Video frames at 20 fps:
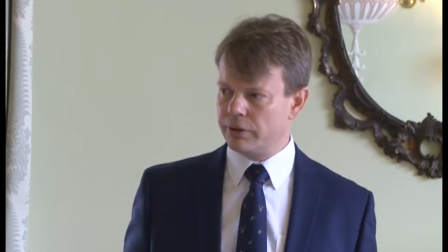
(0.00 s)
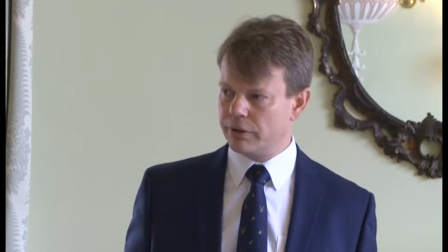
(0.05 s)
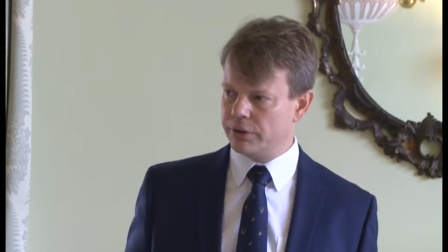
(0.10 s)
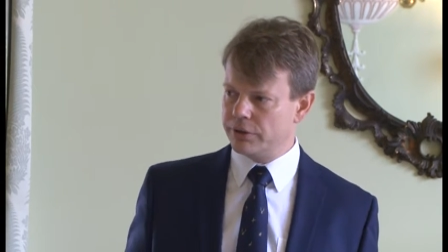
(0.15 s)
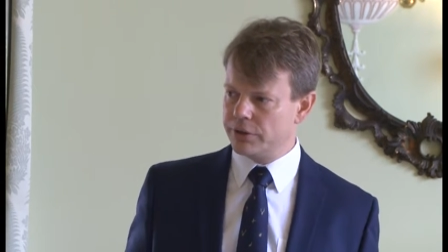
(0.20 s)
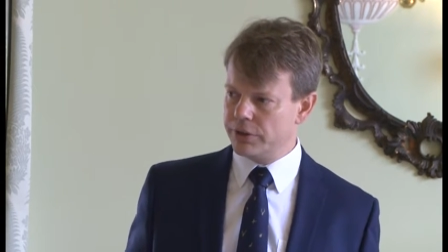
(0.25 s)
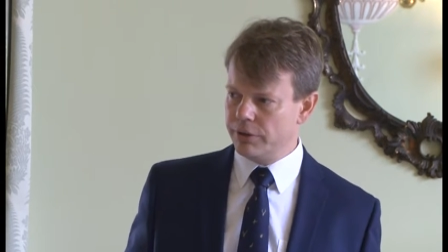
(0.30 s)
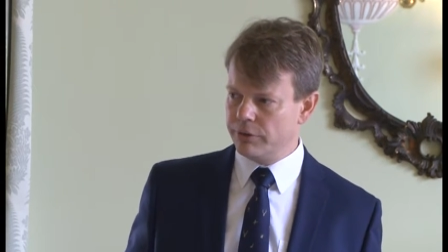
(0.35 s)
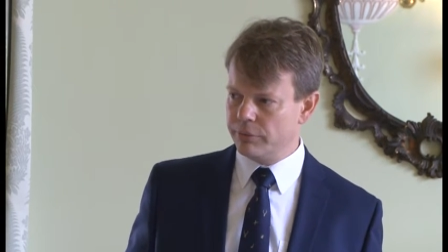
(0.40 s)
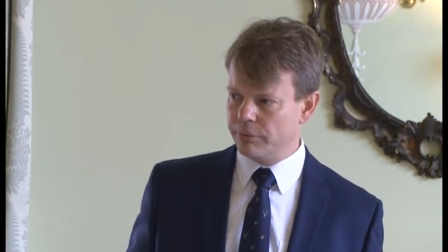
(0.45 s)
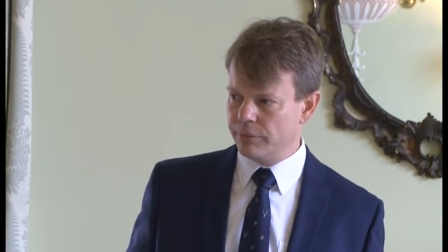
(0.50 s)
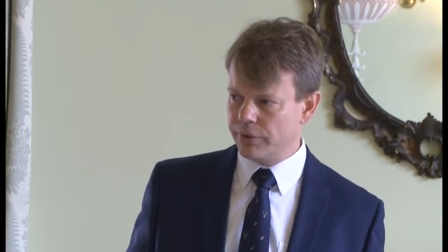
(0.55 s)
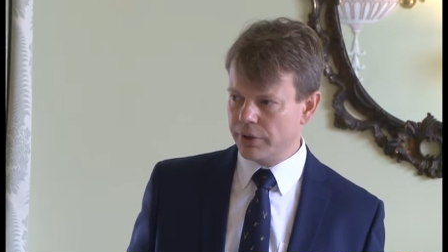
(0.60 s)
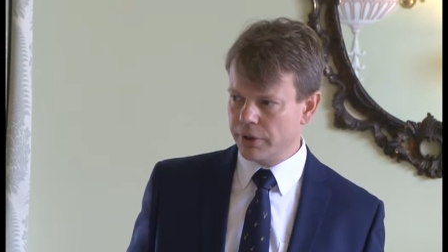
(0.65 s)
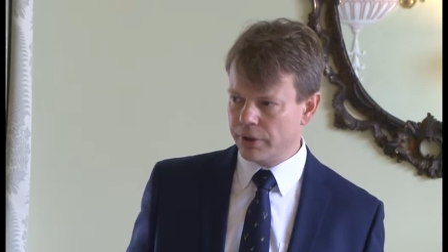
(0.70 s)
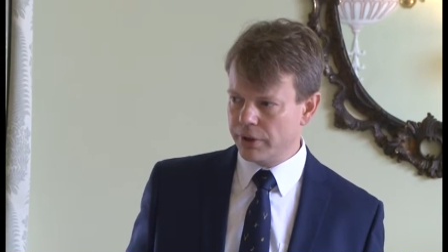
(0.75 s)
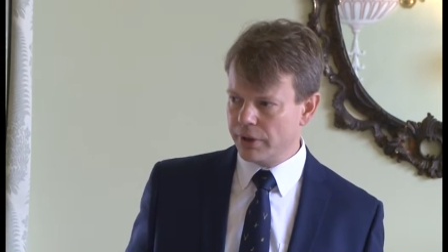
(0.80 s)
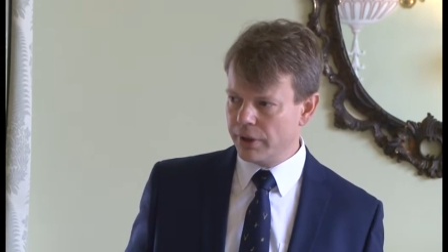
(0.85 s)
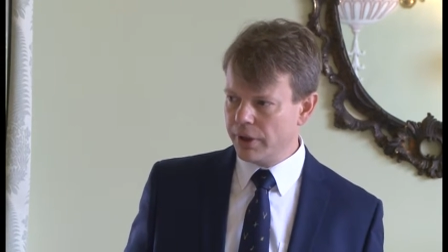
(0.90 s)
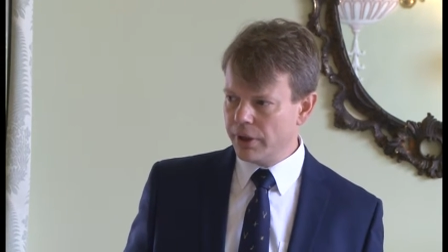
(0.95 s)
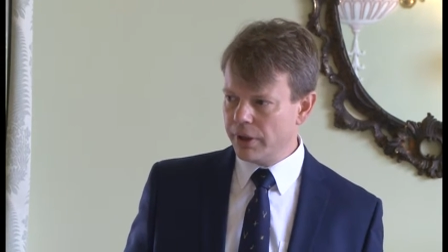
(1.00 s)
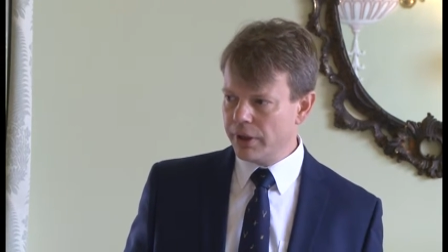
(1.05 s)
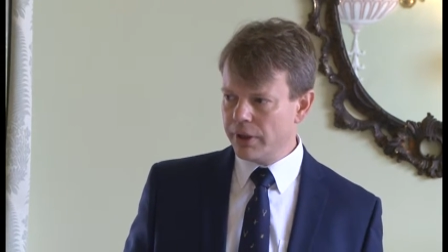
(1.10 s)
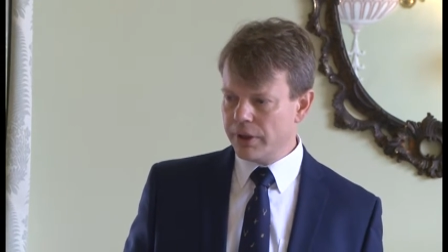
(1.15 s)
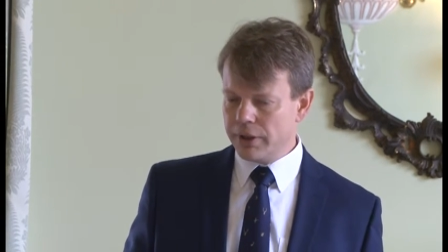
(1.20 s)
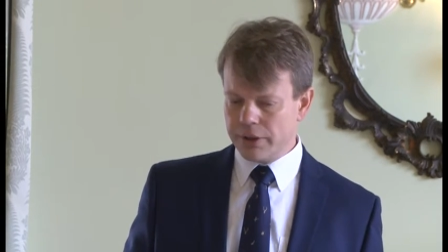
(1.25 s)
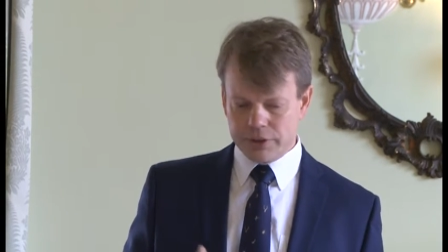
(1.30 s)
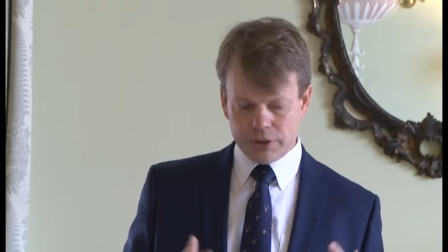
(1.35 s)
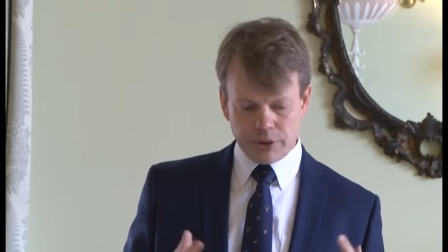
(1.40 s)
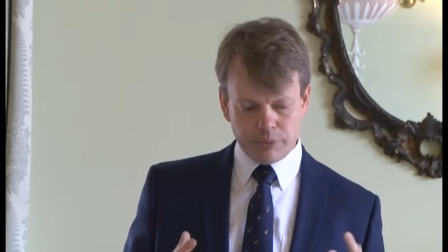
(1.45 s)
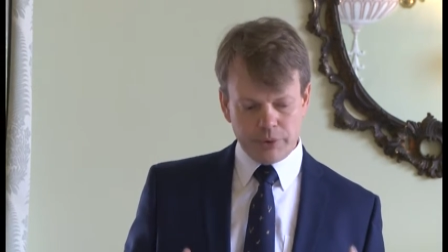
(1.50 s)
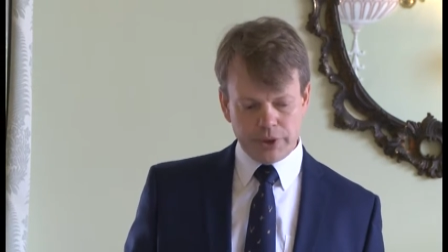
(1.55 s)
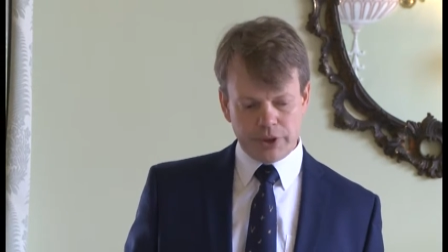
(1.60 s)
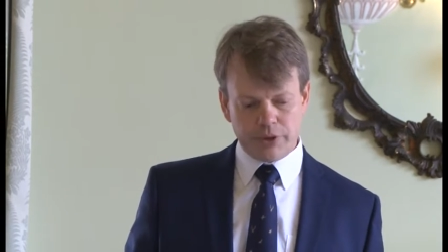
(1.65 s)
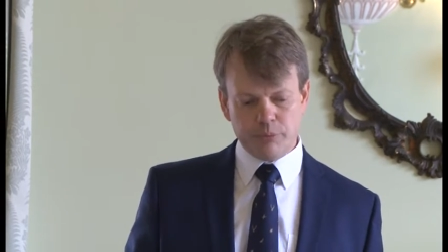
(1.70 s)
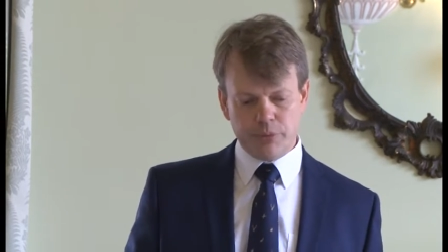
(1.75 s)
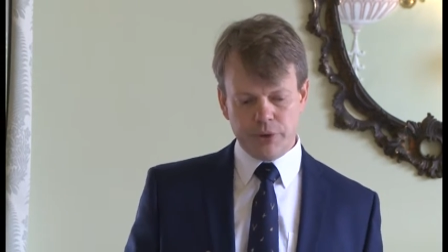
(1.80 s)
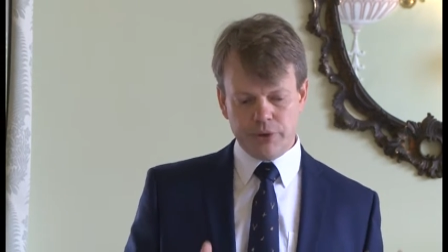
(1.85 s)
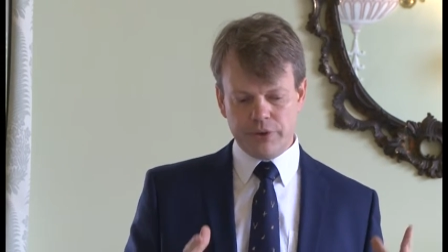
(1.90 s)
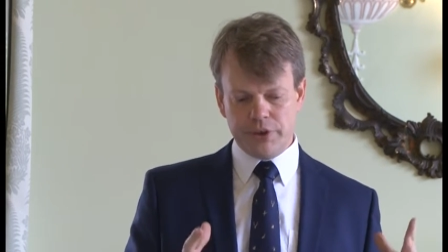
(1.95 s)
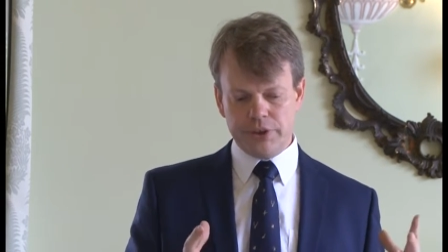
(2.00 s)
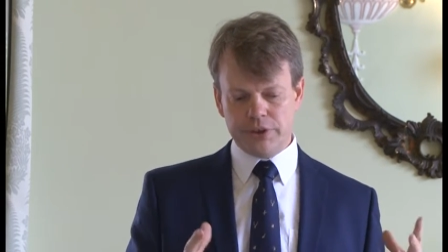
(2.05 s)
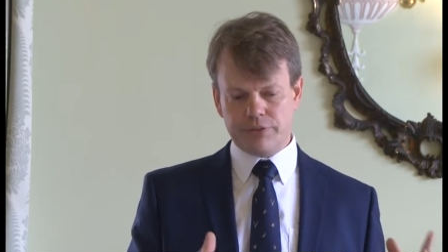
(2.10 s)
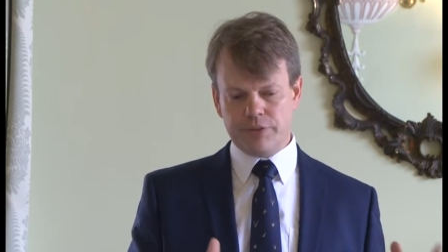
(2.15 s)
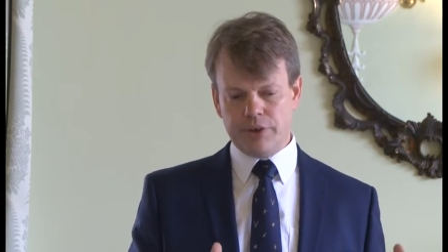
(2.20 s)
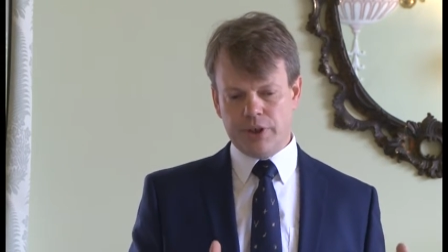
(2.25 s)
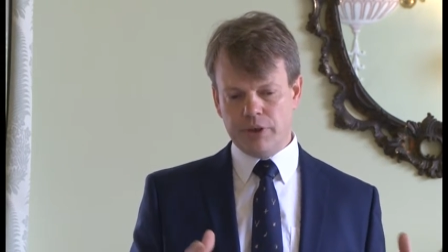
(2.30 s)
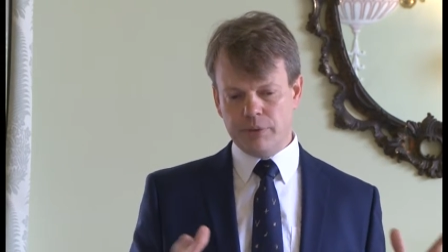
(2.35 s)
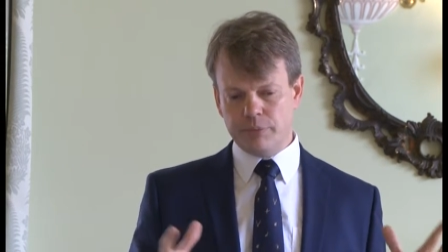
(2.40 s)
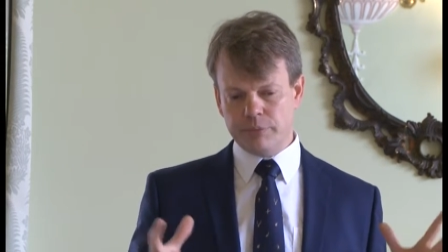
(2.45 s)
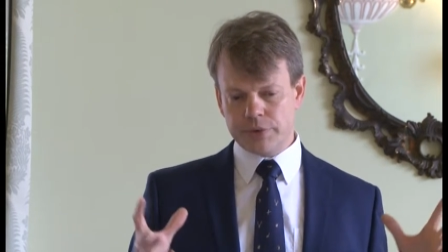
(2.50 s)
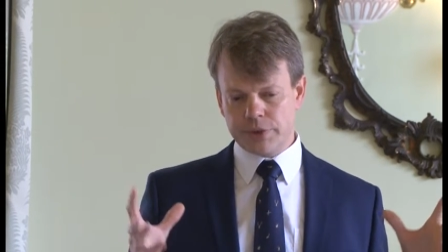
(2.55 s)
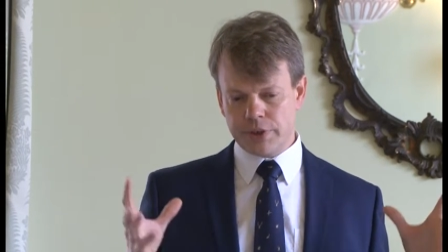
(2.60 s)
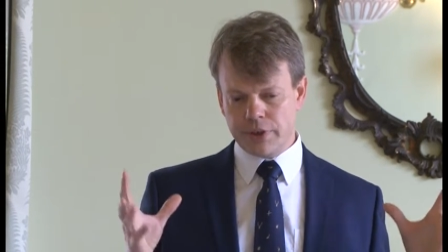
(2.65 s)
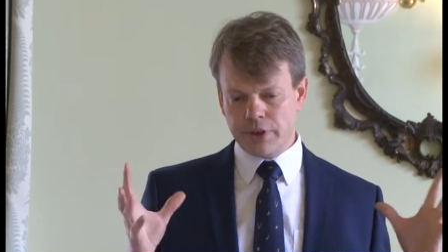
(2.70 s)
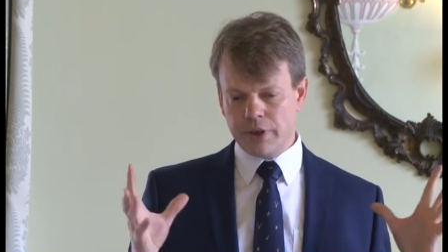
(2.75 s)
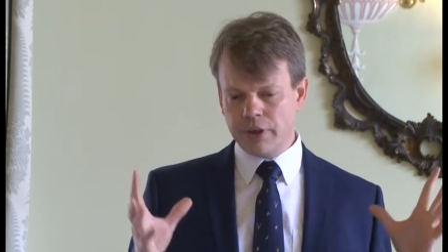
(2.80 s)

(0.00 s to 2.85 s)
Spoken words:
consumed. So we can put these farms